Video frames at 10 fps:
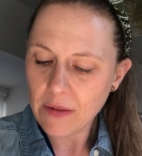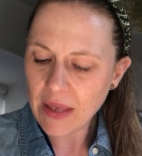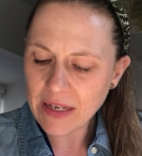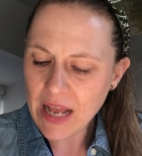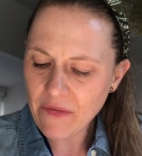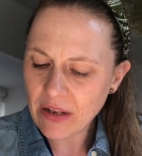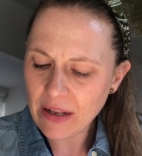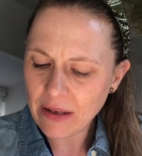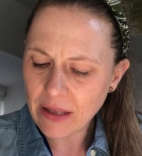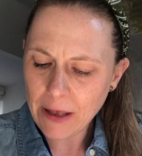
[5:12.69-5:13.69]
They'd
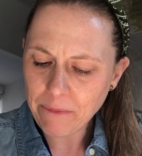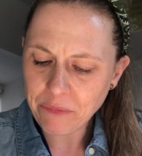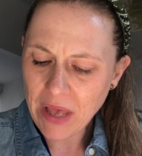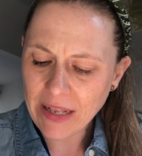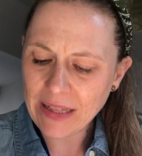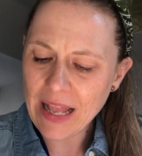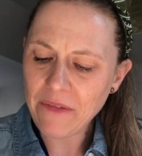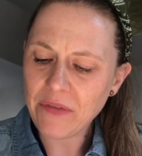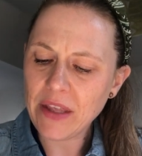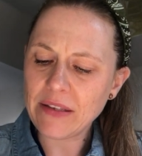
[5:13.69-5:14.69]

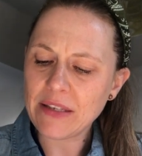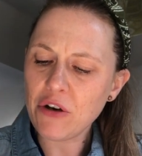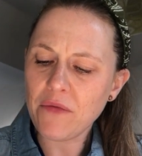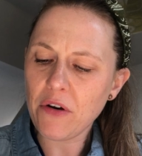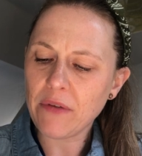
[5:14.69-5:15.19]
left the silver